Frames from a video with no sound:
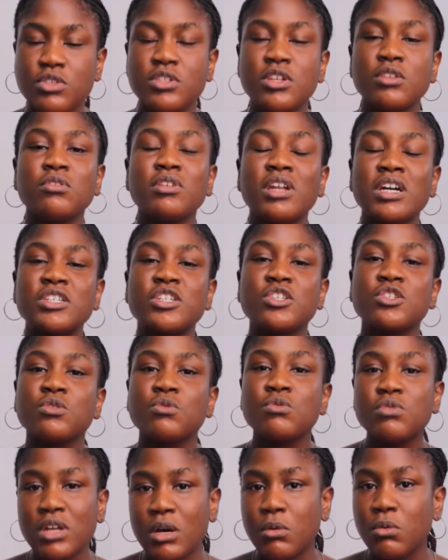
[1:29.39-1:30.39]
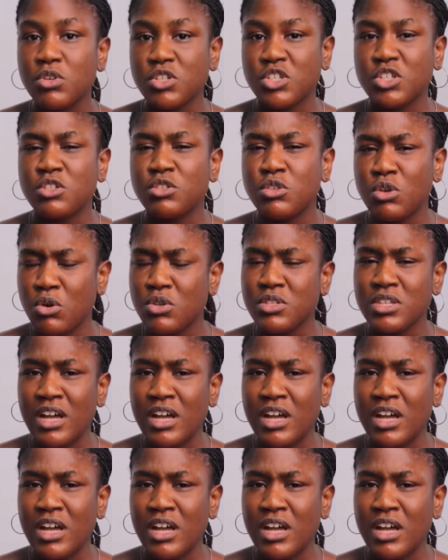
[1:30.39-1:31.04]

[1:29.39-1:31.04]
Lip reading: They know that she's good at what she does